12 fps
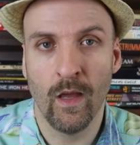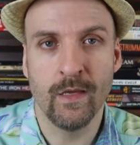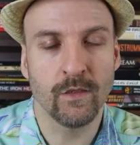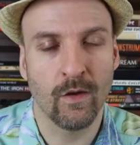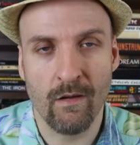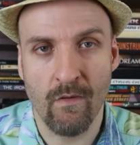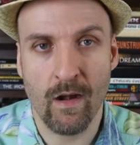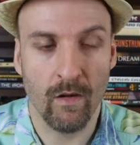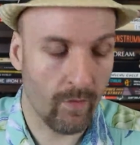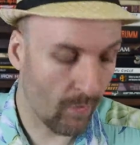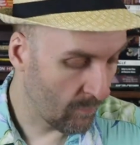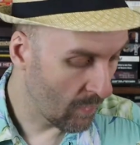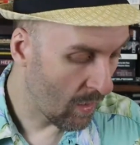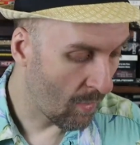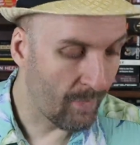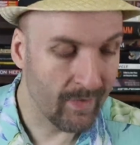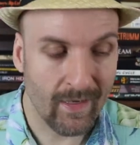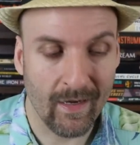He's a great writer though,
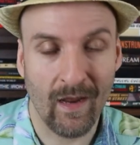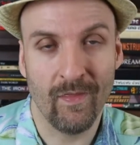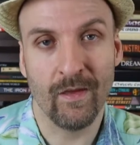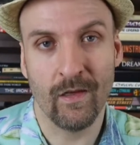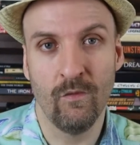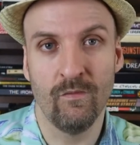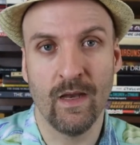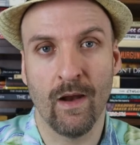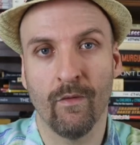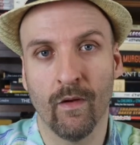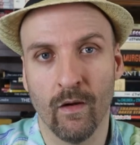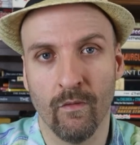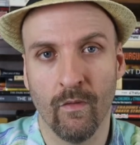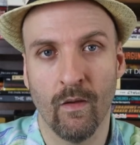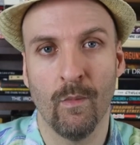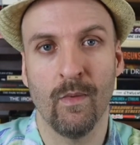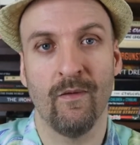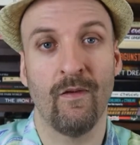but again, I think you've never heard of
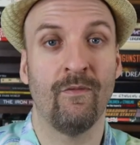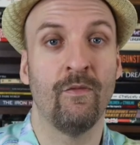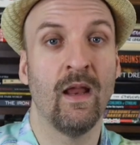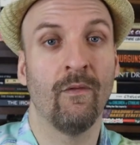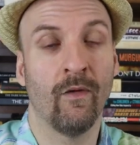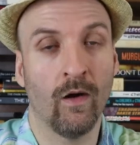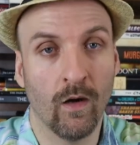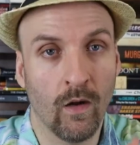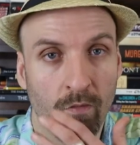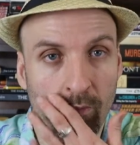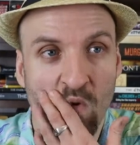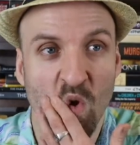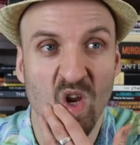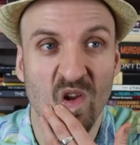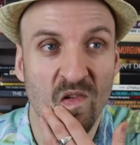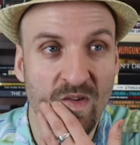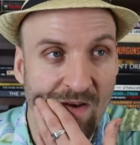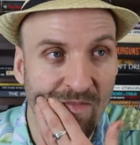him. If, if you've never heard of him or
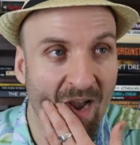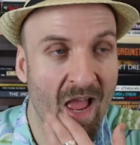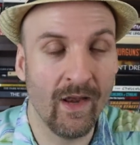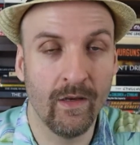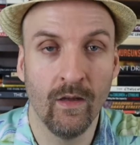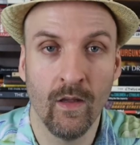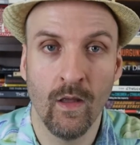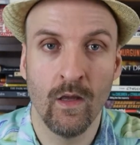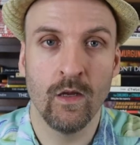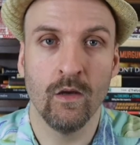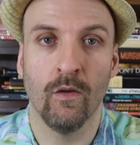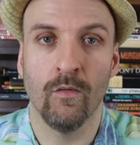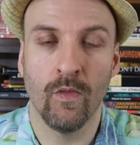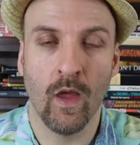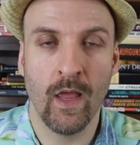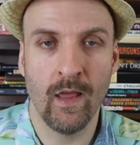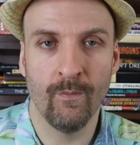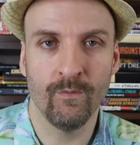you've never had, you know,
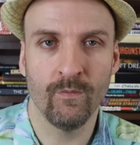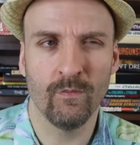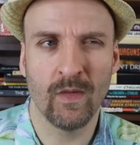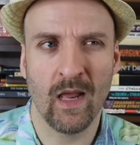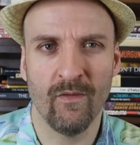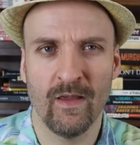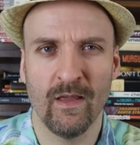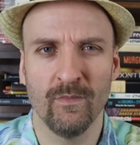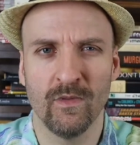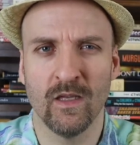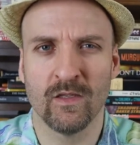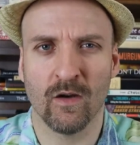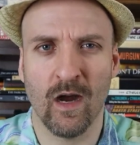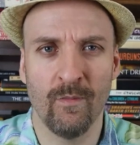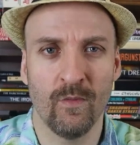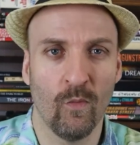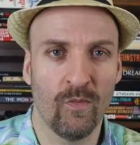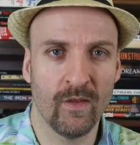him kind of in,
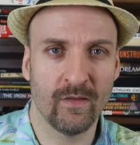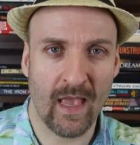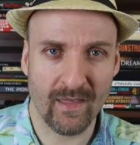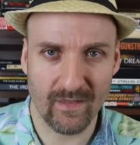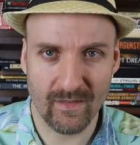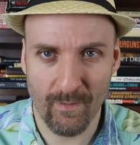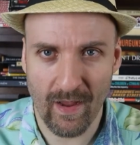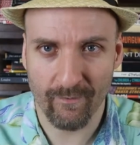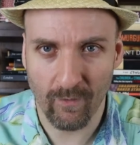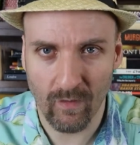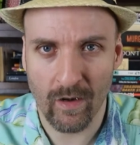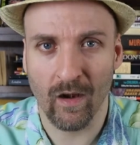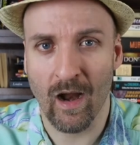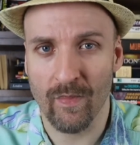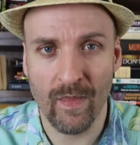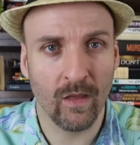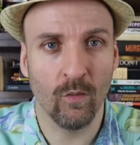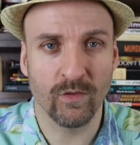described with this as this impactful writer, I
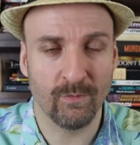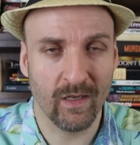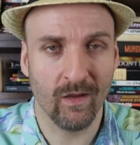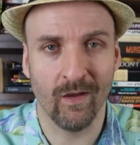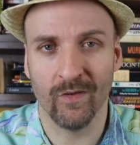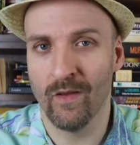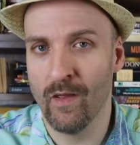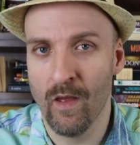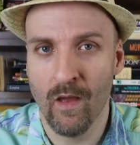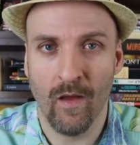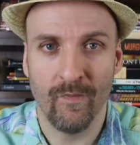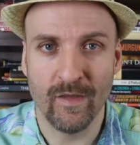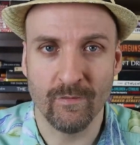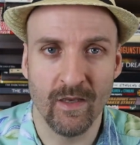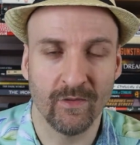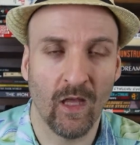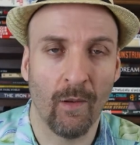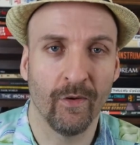think it was because of these
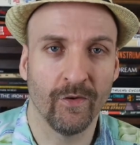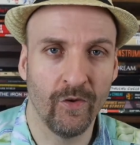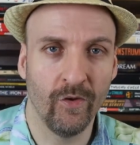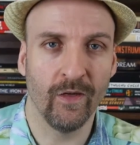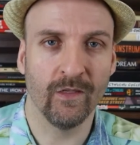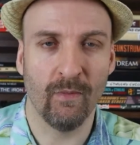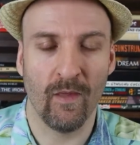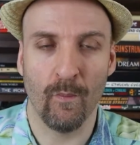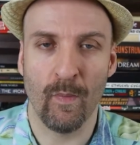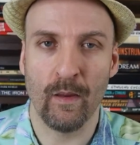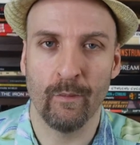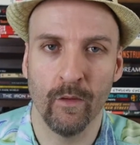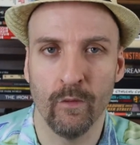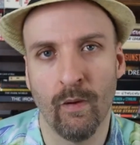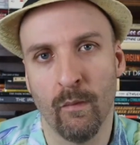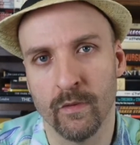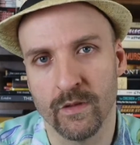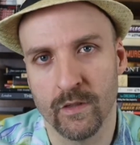missed opportunities by the people who
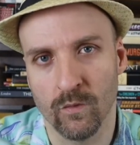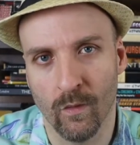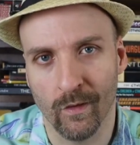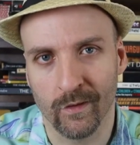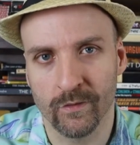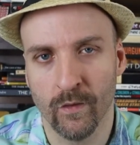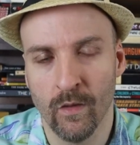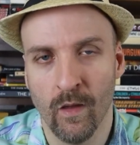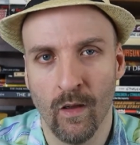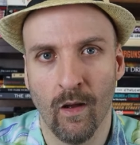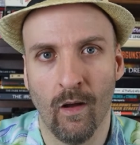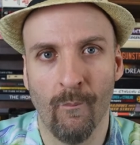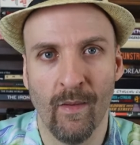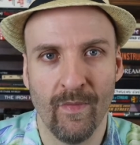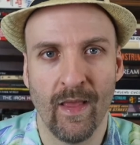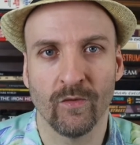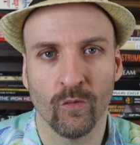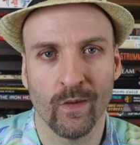published his works. Um,
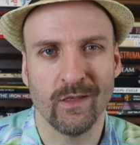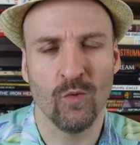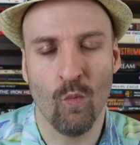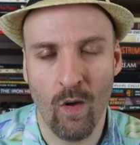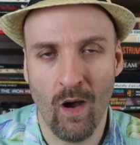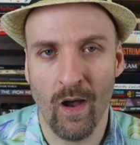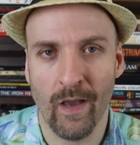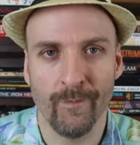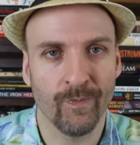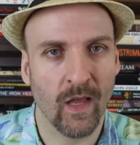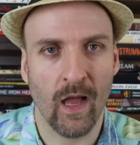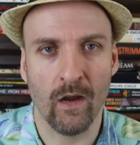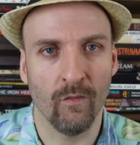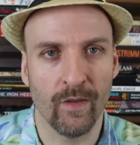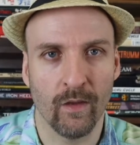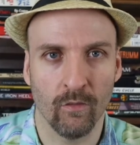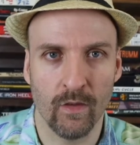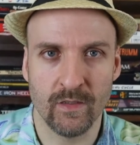and that's the reason why I don't
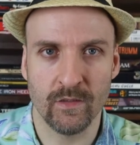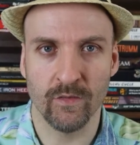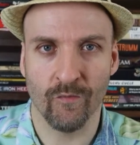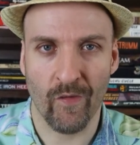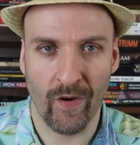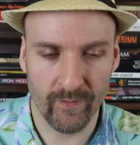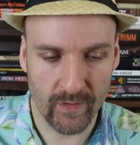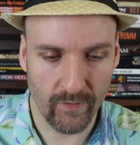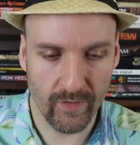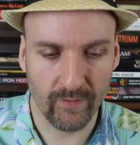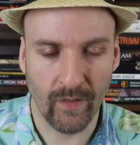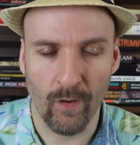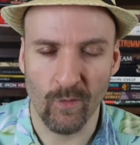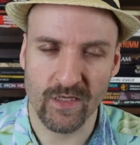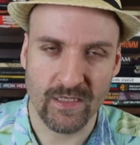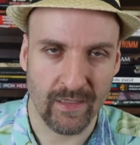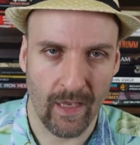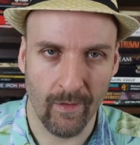think it, it's survived to this day, which
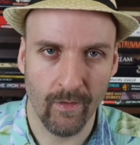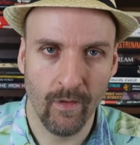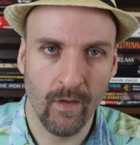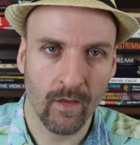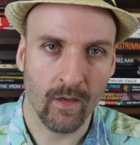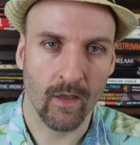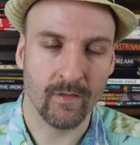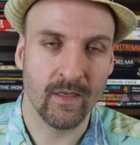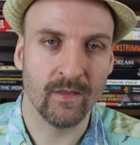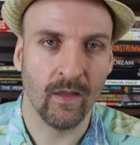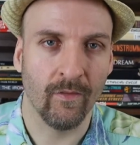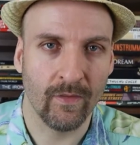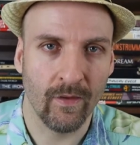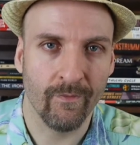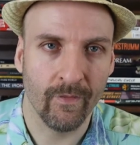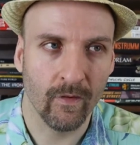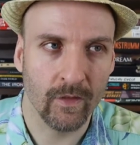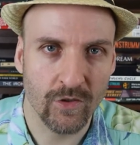is sad because his stuff
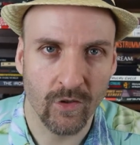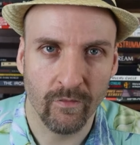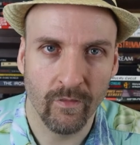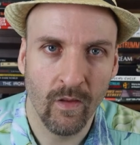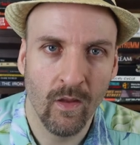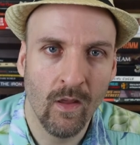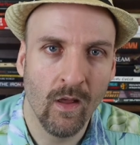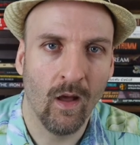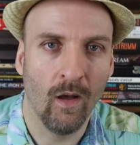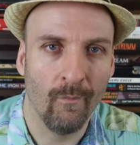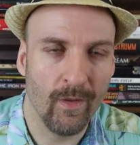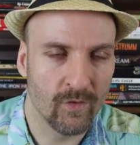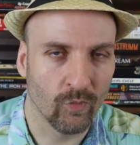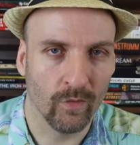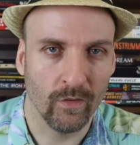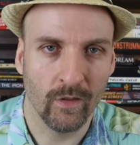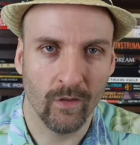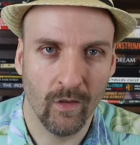definitely should have. Um, it's
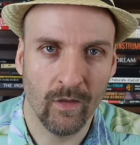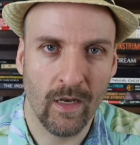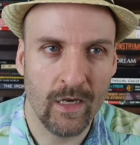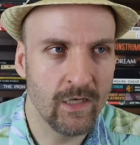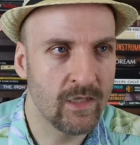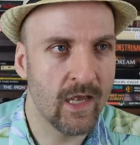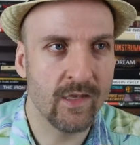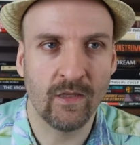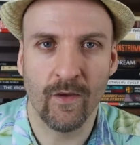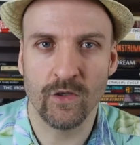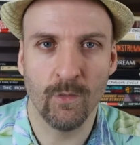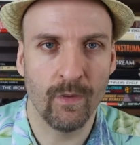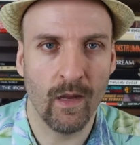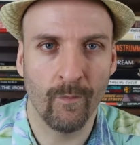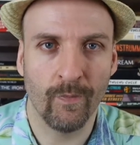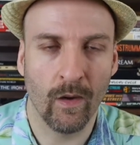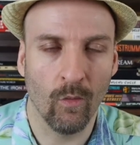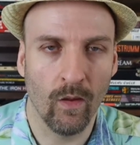really good, and he, his stuff should be
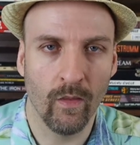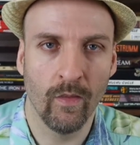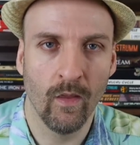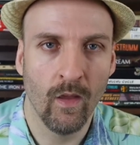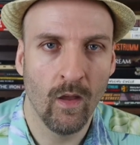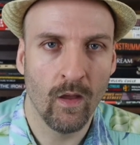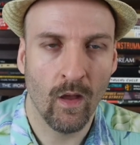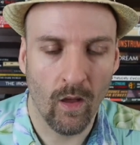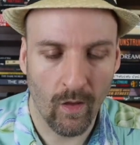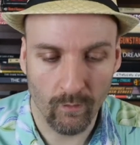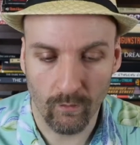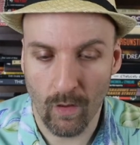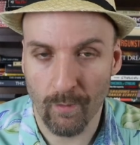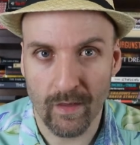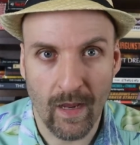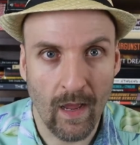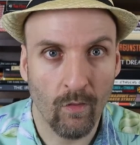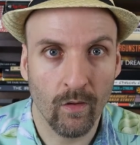up there with uh, Robert
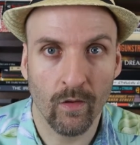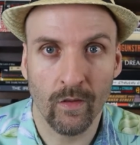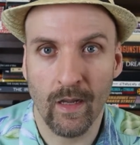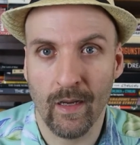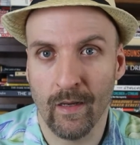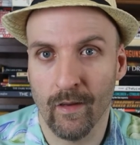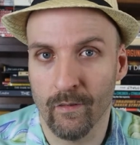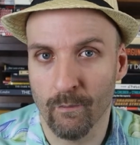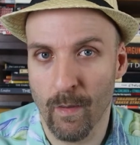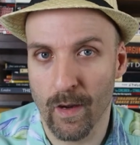E. Howard and